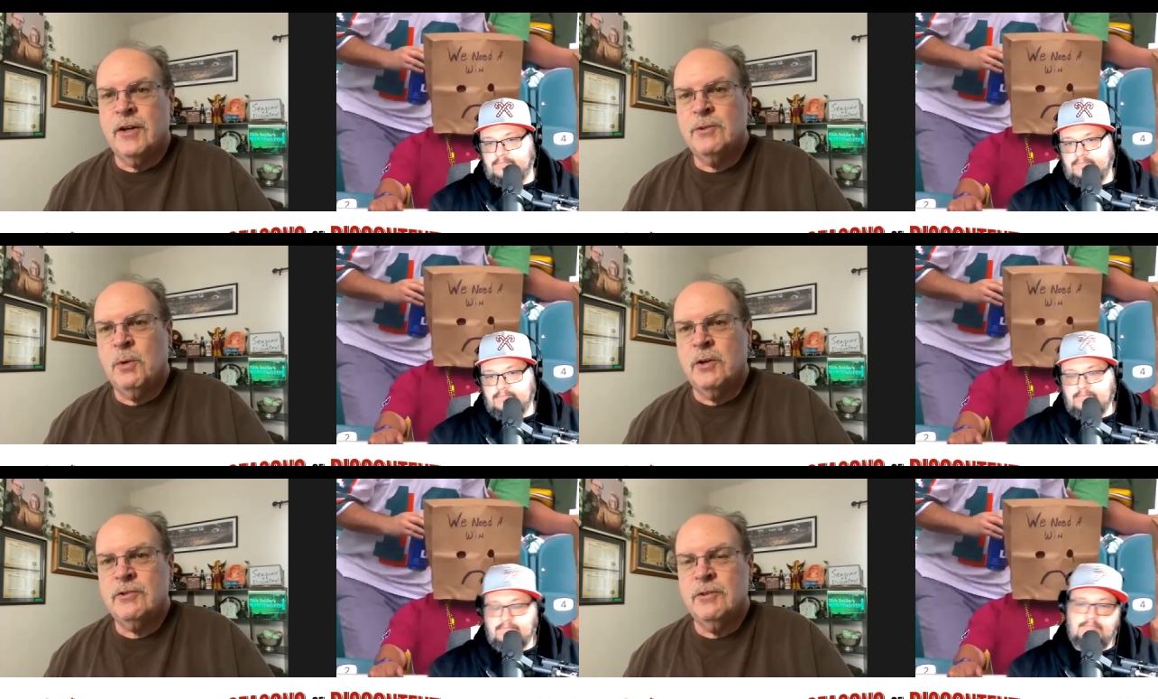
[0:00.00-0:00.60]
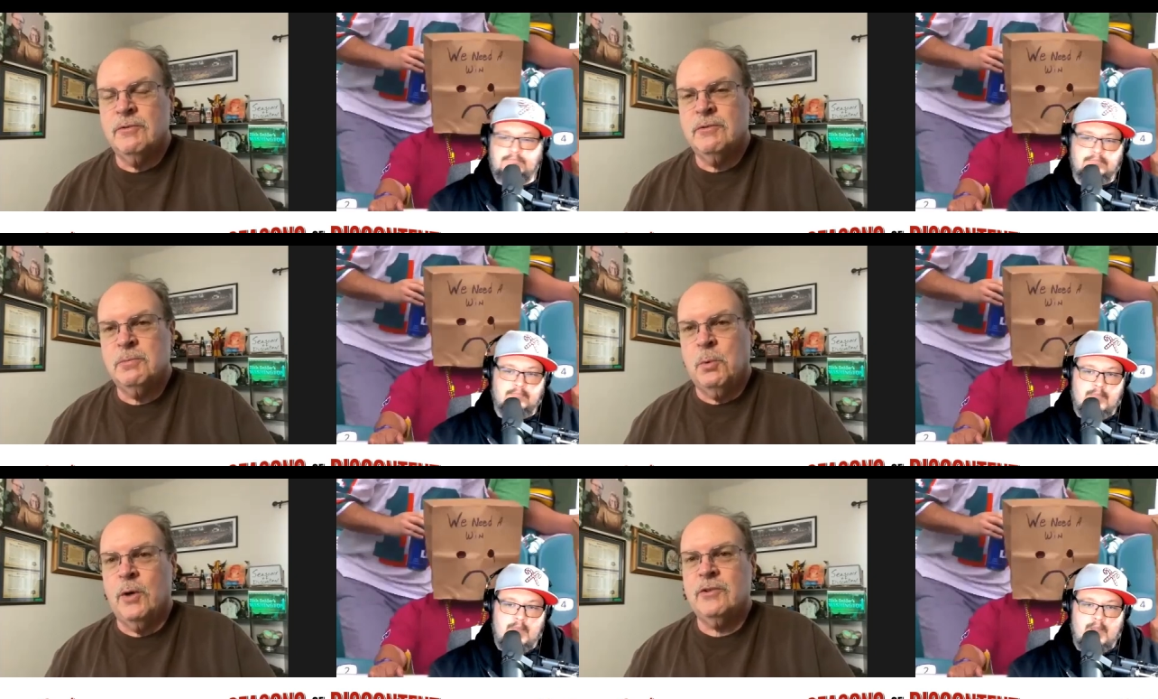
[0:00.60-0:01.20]
Speaker 1: things Washington
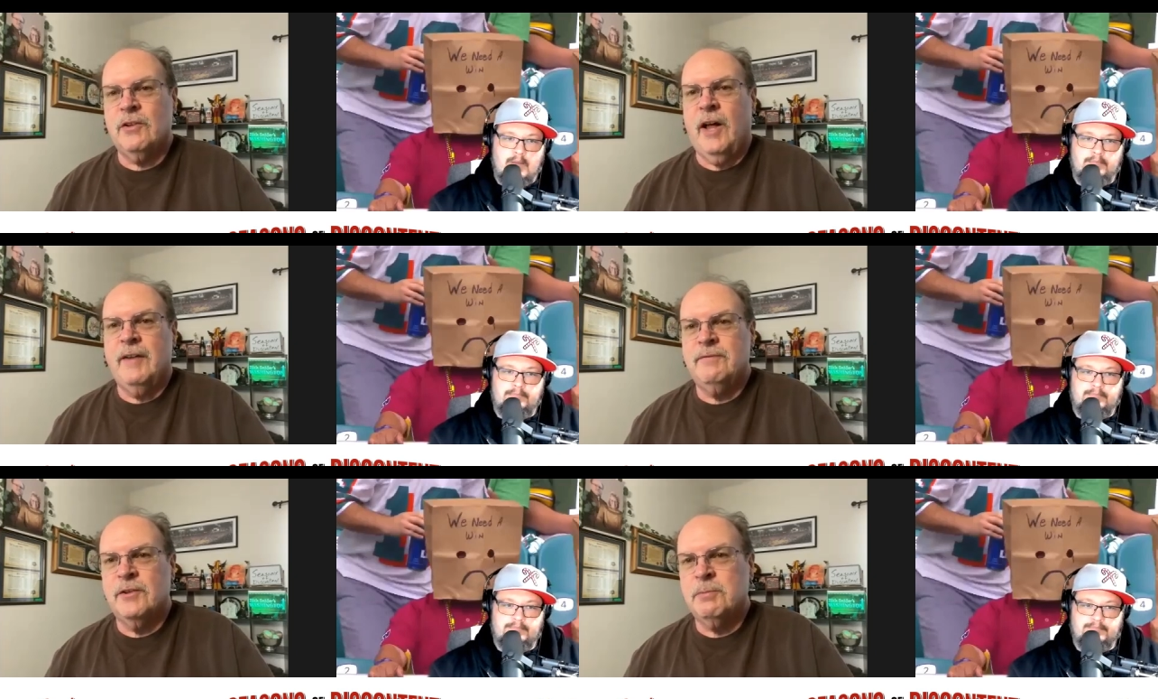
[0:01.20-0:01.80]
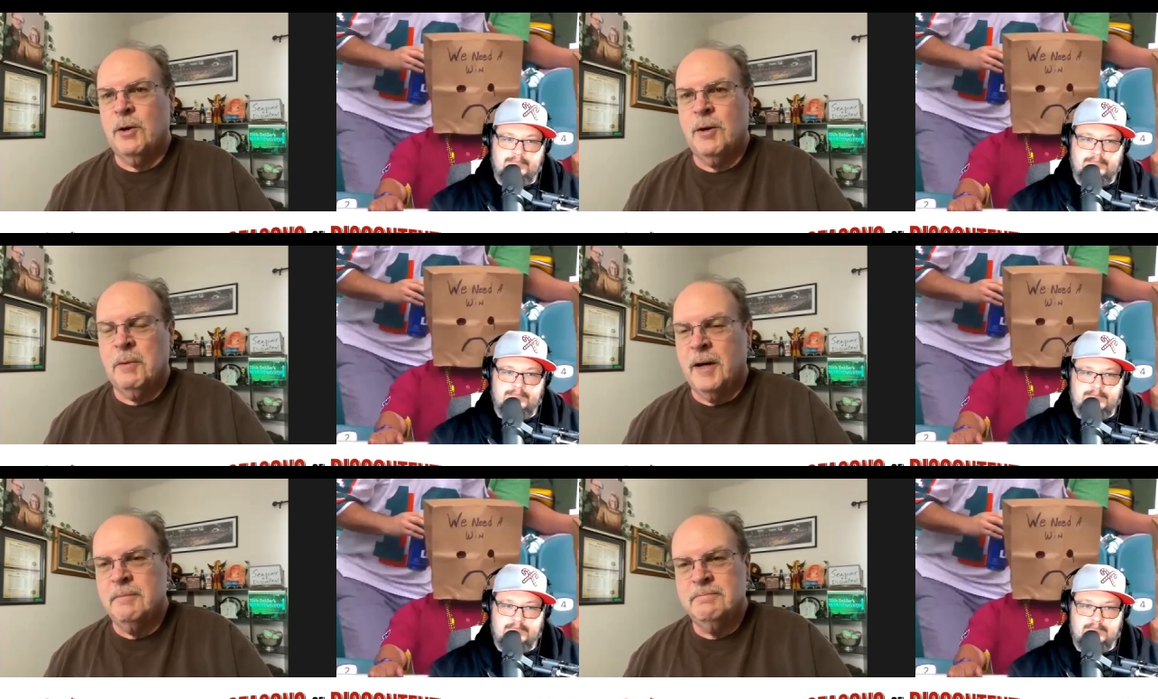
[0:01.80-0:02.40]
sports and life as part of
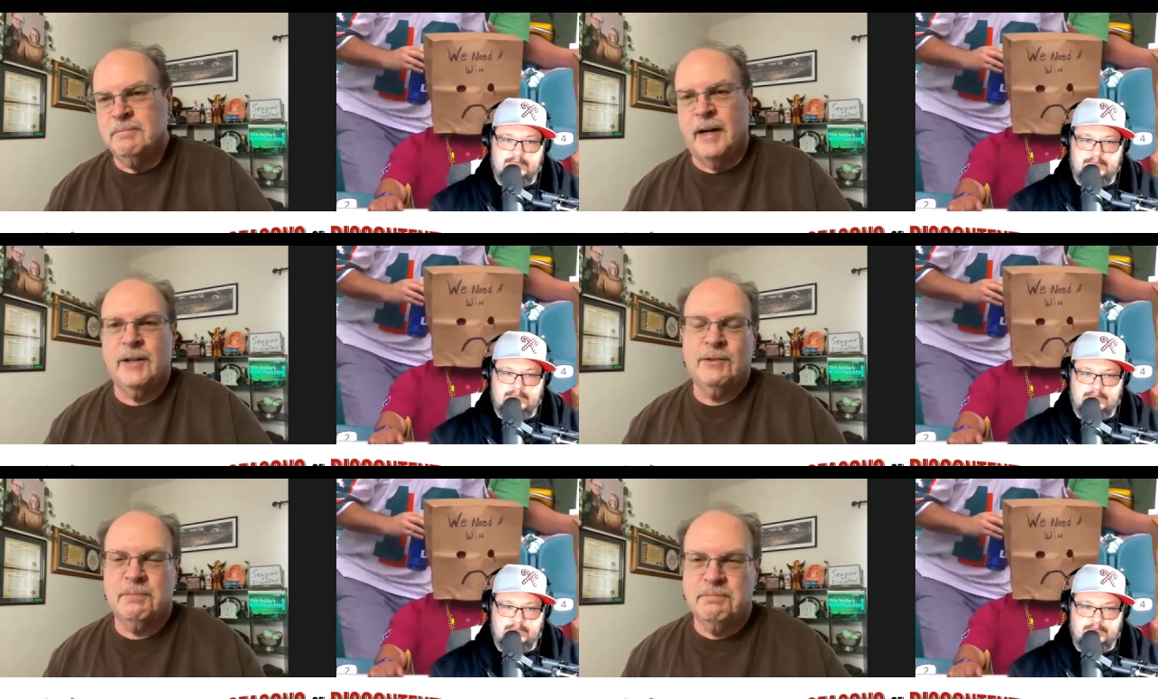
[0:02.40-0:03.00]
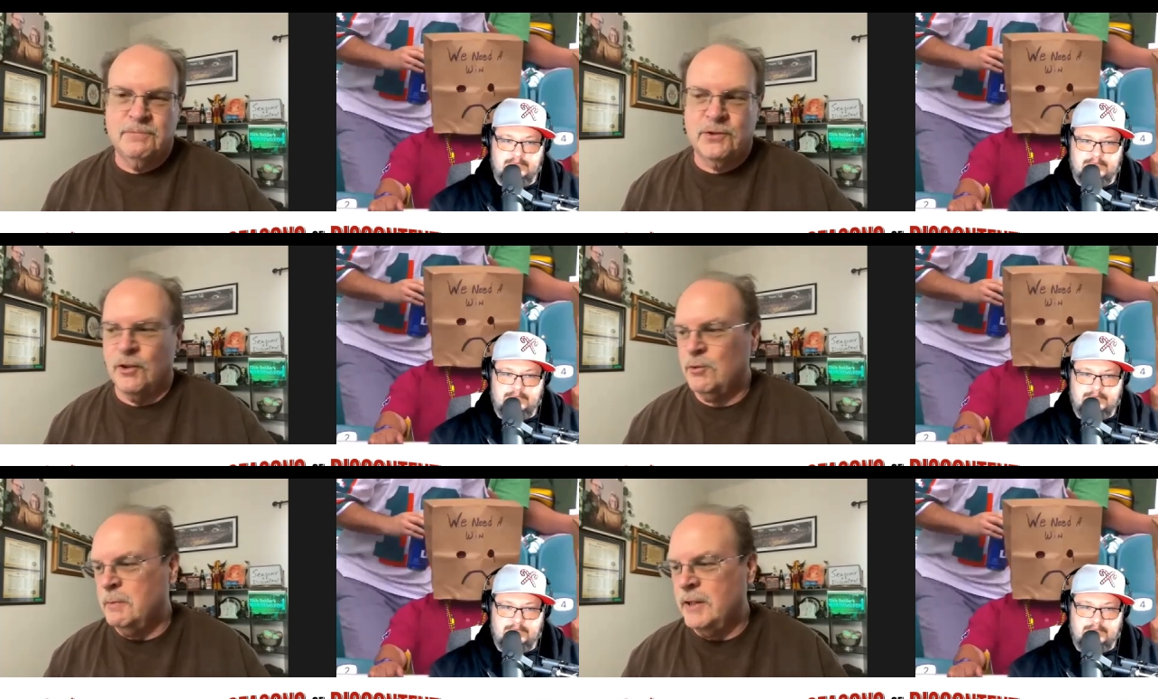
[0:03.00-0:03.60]
my mighty
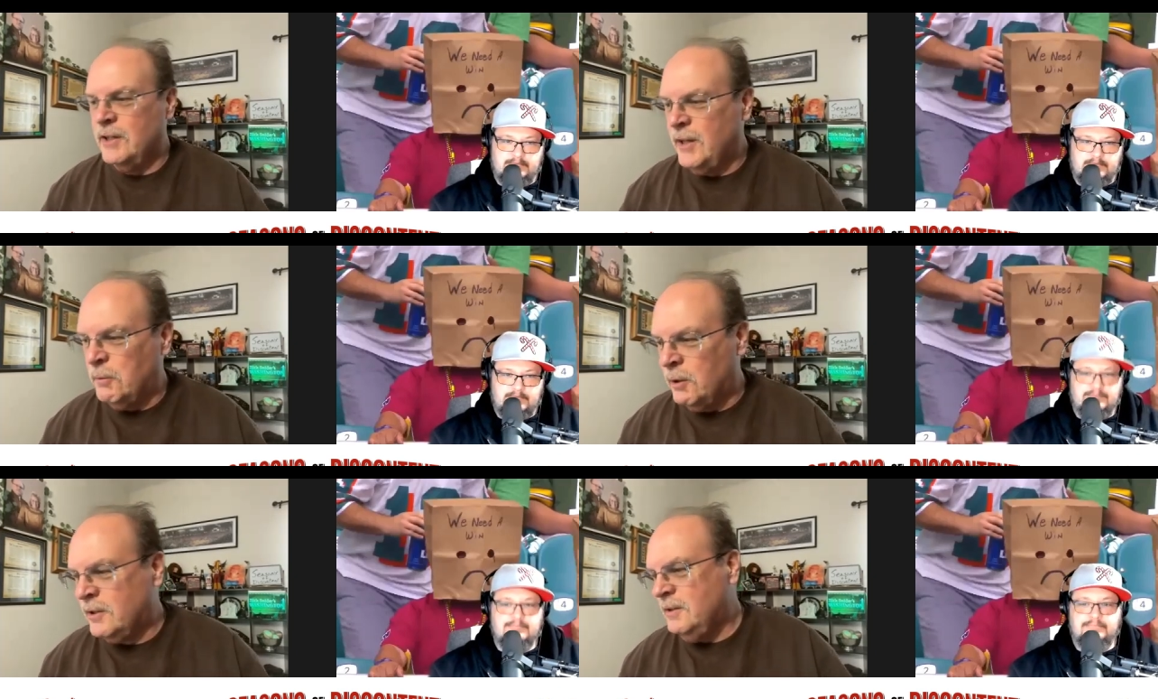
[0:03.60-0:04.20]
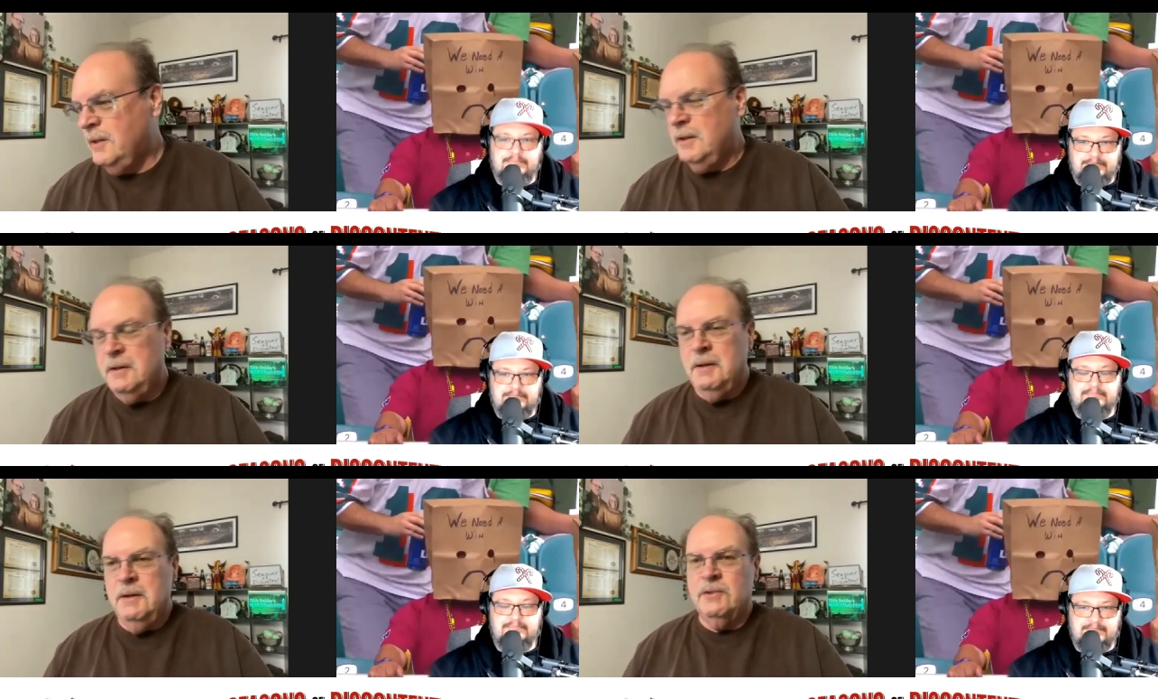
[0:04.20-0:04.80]
social media network.
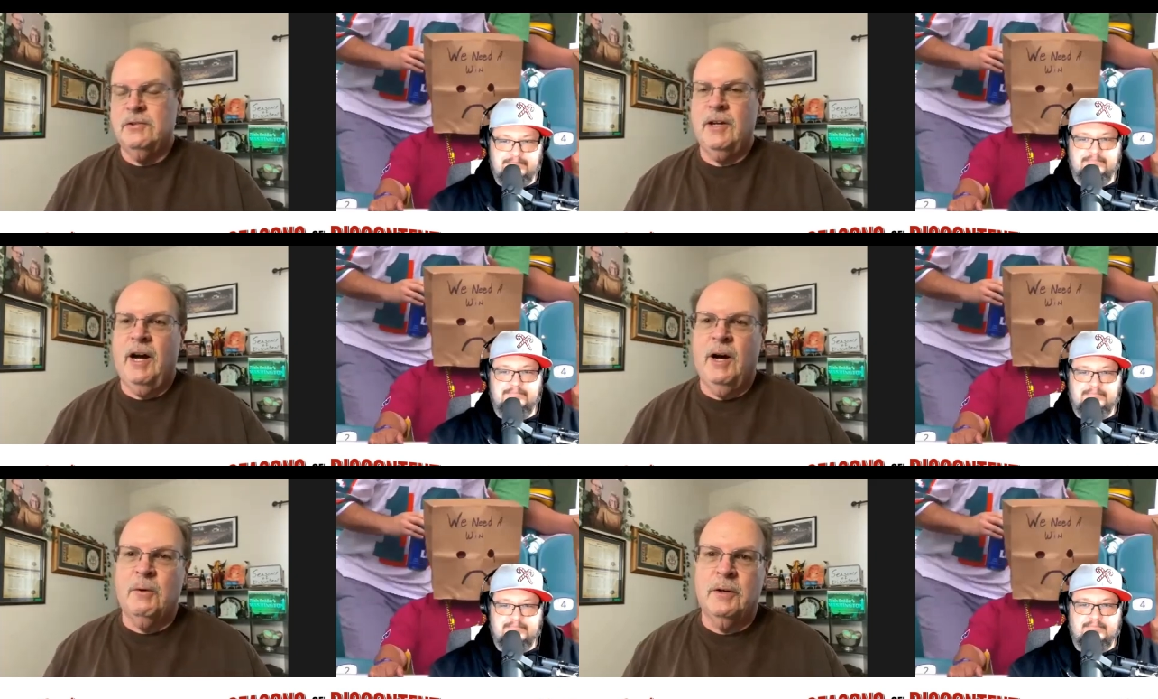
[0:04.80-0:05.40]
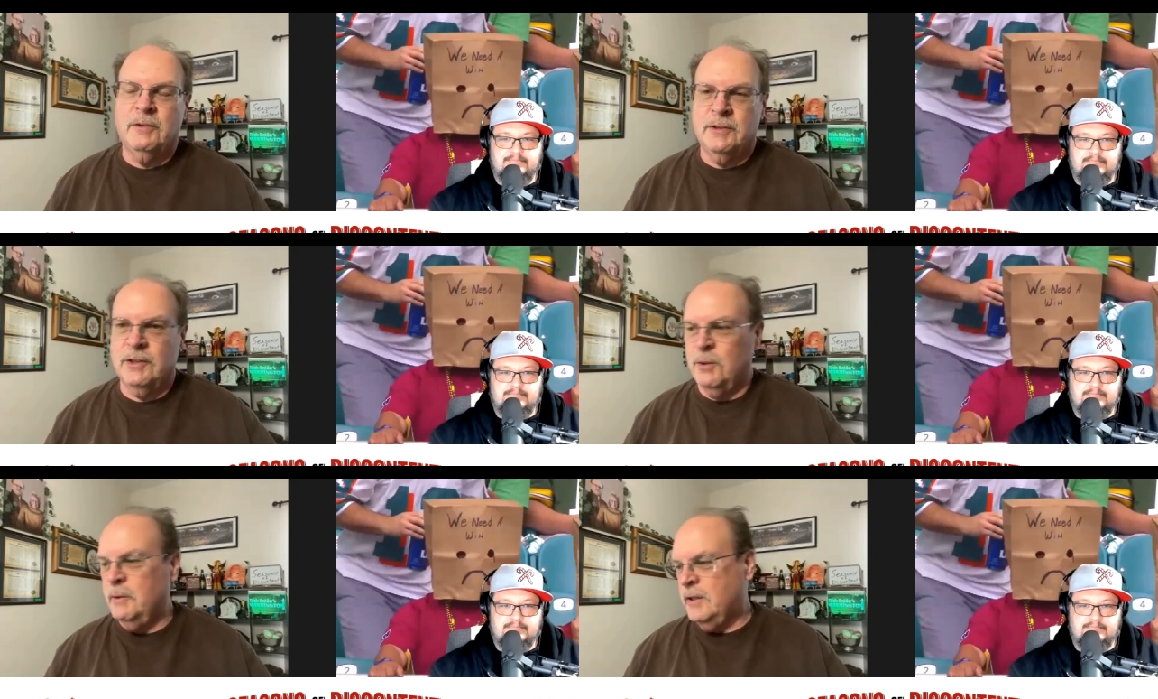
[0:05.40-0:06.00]
So we
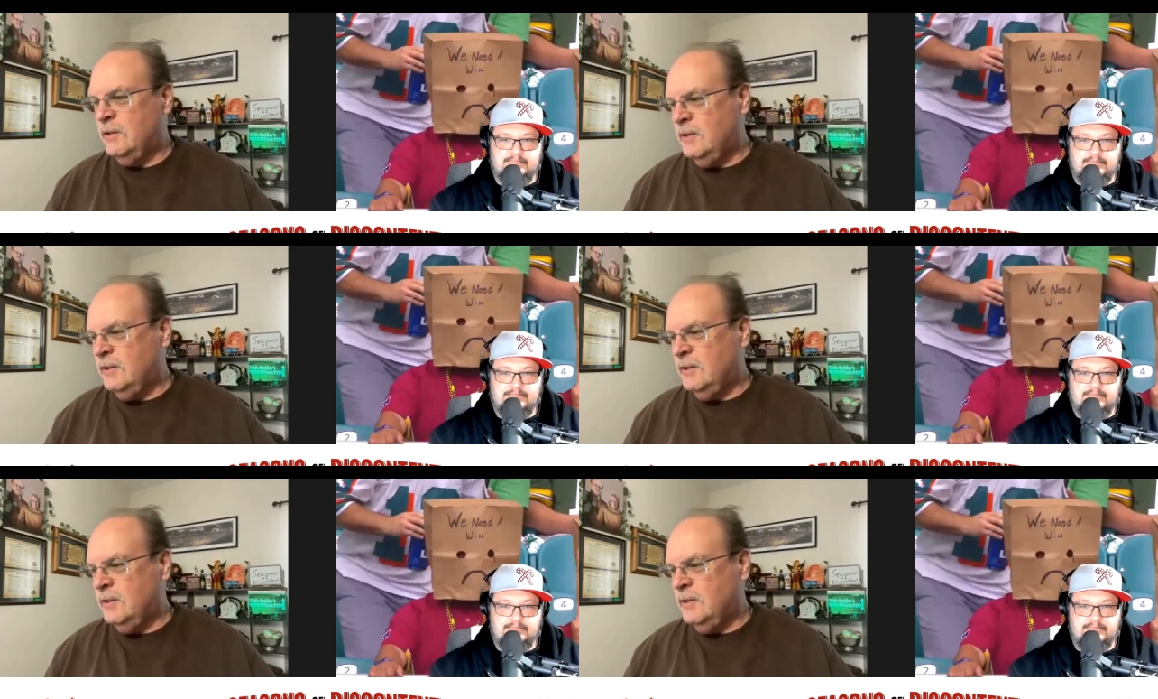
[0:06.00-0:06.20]
took a week,